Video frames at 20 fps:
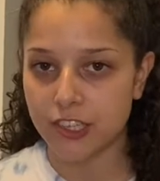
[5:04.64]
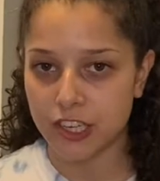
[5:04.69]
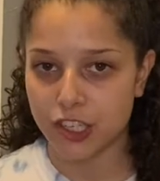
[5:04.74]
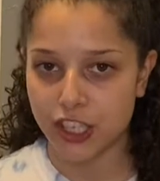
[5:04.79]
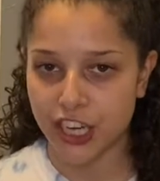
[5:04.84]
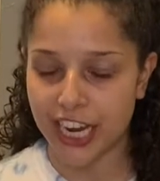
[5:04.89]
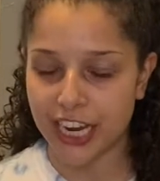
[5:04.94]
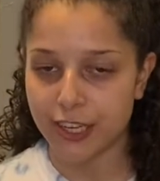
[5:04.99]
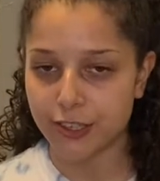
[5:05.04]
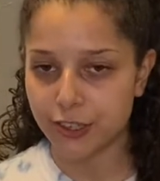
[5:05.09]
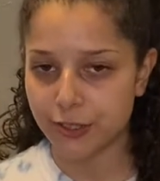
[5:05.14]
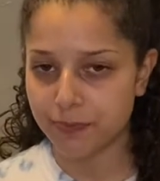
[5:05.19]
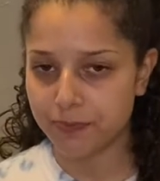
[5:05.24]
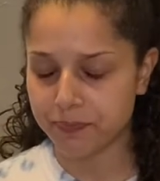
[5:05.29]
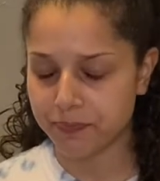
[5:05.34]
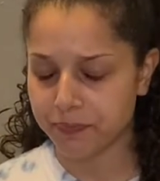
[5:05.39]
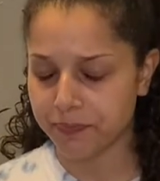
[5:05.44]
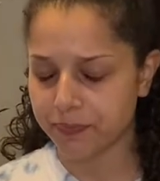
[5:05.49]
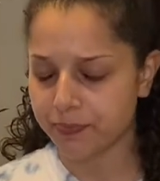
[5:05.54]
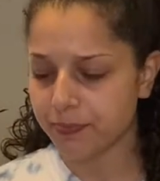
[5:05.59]
to change.
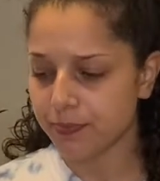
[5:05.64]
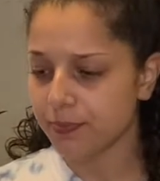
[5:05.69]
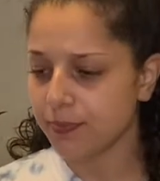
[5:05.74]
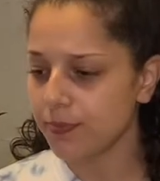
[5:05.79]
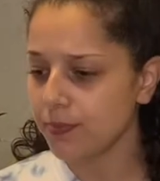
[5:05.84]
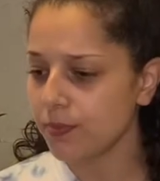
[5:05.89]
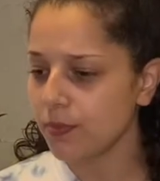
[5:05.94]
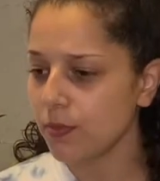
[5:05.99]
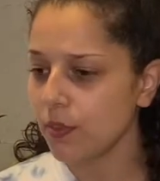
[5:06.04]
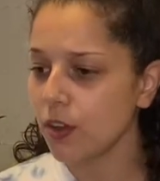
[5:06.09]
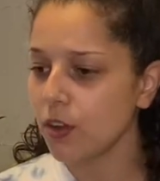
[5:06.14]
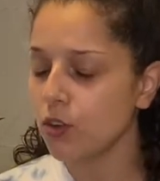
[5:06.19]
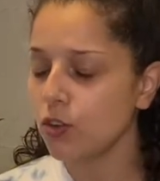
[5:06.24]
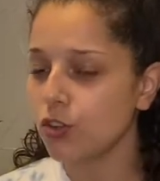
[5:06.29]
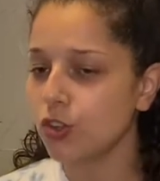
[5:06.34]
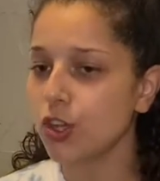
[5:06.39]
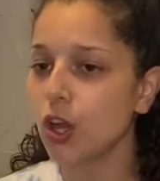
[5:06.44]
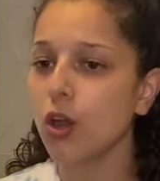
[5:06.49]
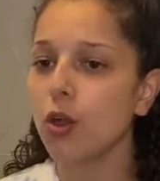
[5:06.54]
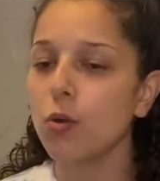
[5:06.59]

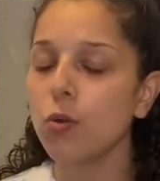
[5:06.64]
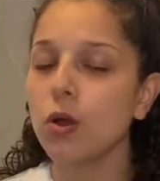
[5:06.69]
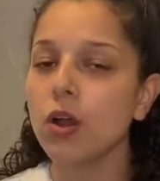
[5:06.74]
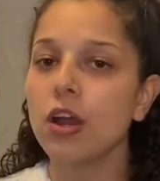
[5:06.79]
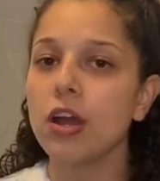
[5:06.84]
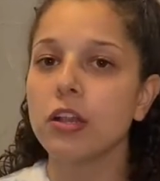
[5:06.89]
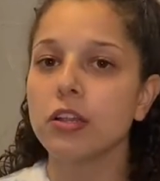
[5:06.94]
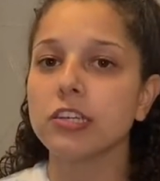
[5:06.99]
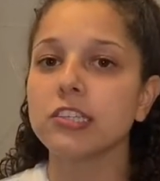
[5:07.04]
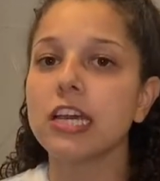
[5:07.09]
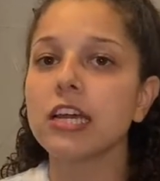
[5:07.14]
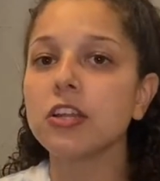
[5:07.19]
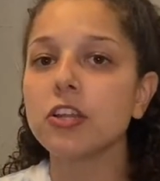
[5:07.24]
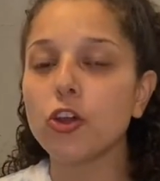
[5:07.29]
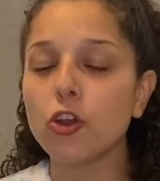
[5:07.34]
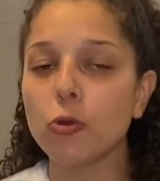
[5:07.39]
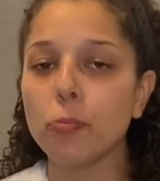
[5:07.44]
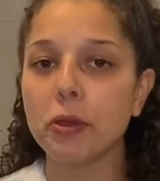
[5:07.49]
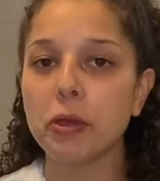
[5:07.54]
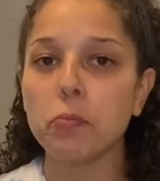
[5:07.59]
So let's get a
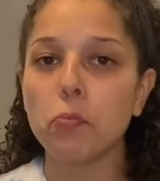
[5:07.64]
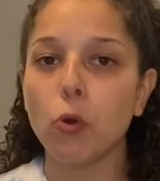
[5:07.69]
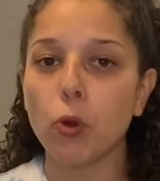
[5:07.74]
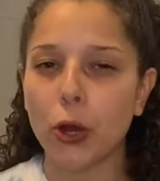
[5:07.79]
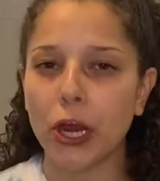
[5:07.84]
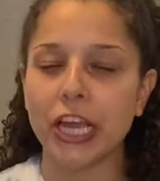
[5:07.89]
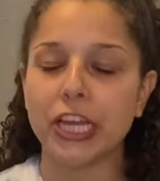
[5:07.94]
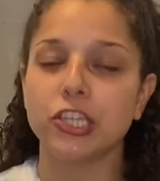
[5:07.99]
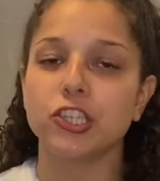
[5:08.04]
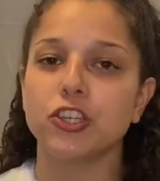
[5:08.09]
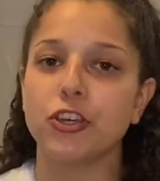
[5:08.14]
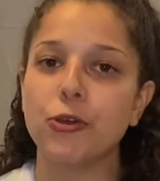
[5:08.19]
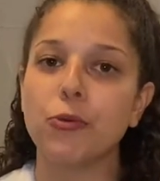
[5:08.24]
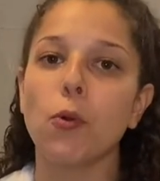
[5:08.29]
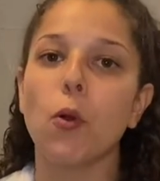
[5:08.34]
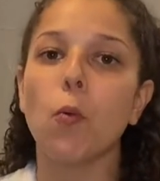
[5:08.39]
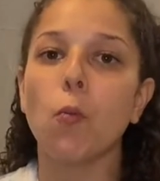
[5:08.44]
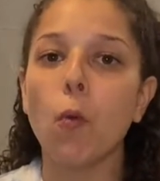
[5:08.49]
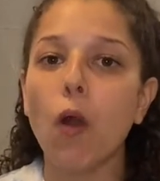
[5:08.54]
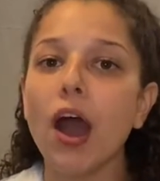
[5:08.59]
little bit more into
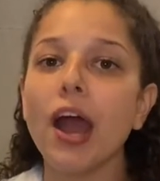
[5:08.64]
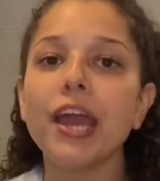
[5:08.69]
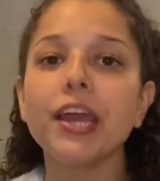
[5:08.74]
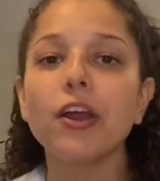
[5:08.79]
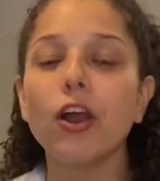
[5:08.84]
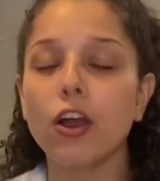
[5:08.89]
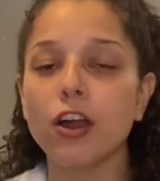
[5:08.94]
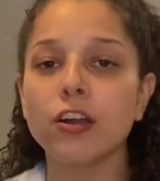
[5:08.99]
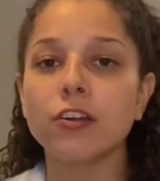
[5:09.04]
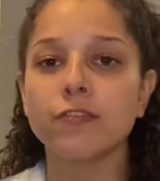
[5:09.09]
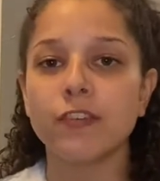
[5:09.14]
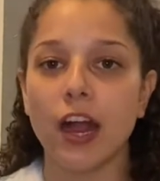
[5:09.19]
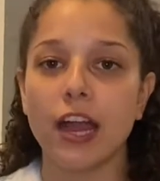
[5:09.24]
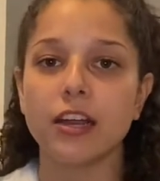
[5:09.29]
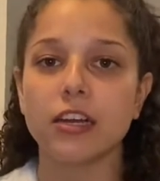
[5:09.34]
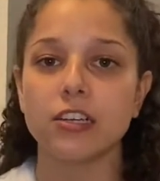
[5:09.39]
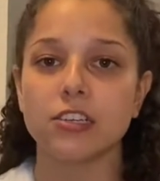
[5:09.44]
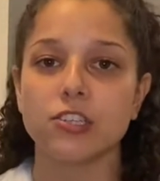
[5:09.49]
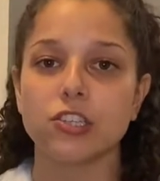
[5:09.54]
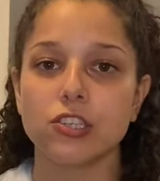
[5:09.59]
why are
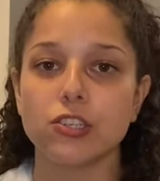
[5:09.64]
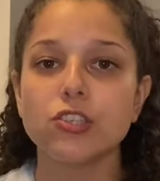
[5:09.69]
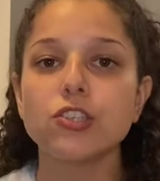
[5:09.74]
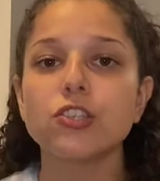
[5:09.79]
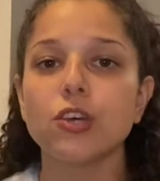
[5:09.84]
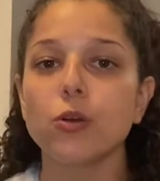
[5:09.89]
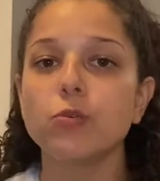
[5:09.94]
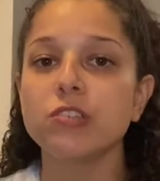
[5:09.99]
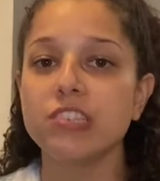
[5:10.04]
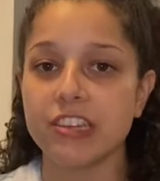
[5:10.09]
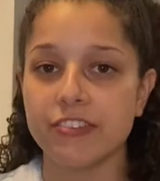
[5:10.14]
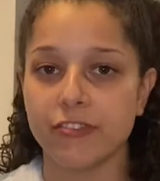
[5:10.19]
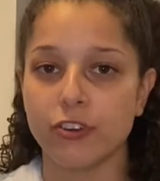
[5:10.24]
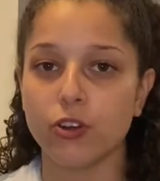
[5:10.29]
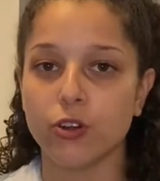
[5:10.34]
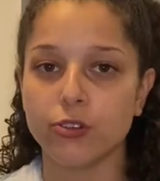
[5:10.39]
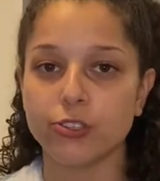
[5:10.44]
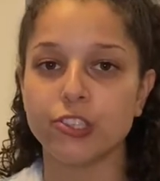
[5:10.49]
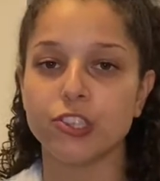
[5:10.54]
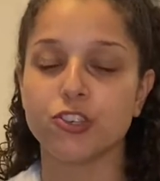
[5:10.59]
viruses so
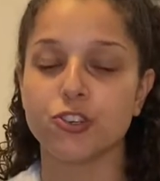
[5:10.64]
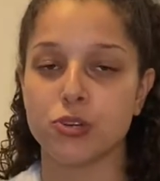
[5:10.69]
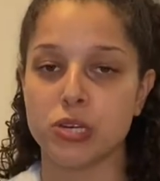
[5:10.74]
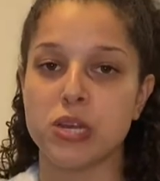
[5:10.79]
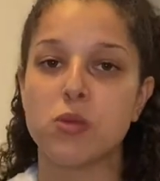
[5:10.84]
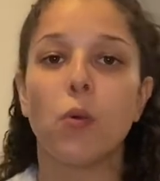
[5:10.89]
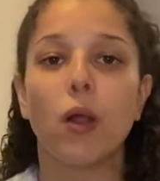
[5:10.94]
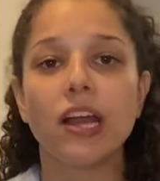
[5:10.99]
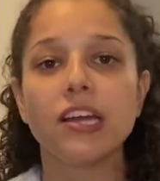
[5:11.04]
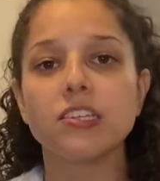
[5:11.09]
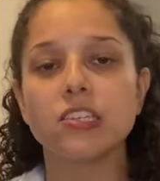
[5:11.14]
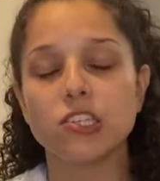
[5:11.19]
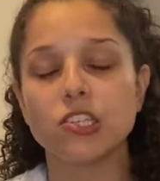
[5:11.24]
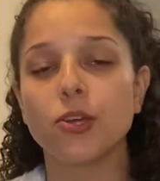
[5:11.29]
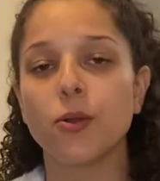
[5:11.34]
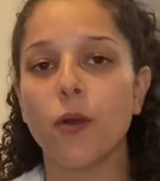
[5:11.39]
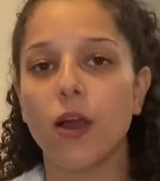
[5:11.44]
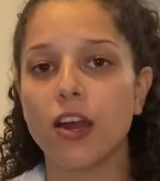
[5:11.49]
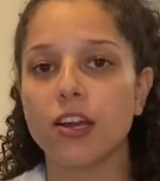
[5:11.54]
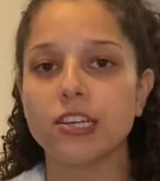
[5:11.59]
difficult to treat? Why is it
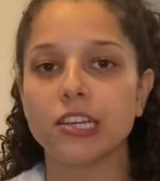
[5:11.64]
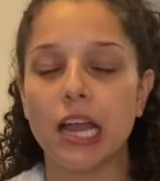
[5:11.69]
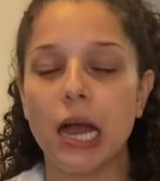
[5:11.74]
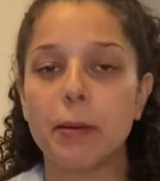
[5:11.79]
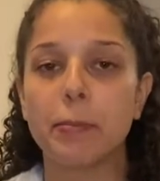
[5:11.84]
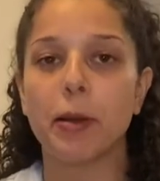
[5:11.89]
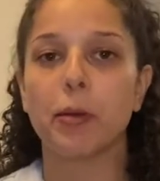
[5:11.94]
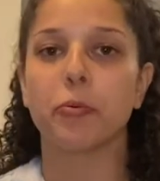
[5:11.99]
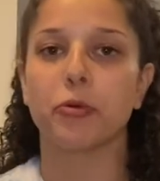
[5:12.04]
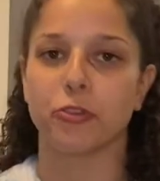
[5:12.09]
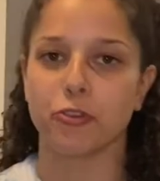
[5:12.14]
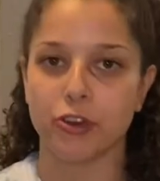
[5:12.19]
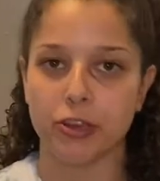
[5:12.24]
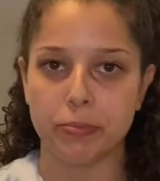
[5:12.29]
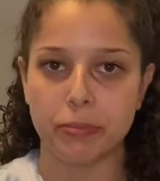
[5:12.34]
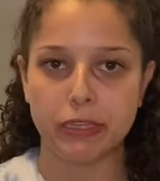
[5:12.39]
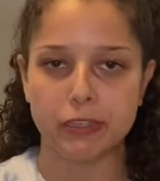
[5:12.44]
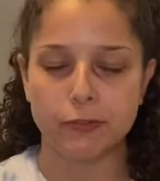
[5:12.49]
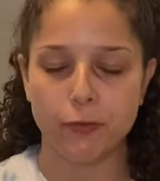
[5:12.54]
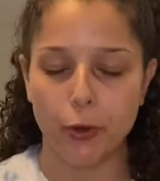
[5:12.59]
so hard to come up with
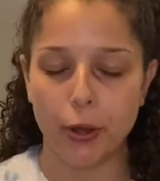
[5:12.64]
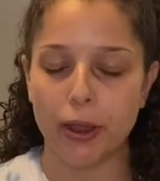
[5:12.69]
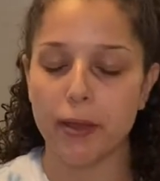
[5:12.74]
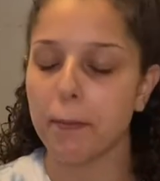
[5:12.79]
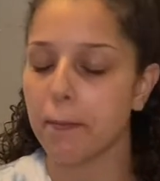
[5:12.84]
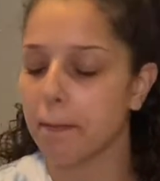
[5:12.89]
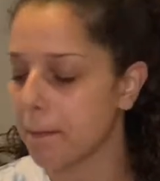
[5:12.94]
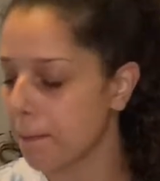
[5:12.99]
treatments for it?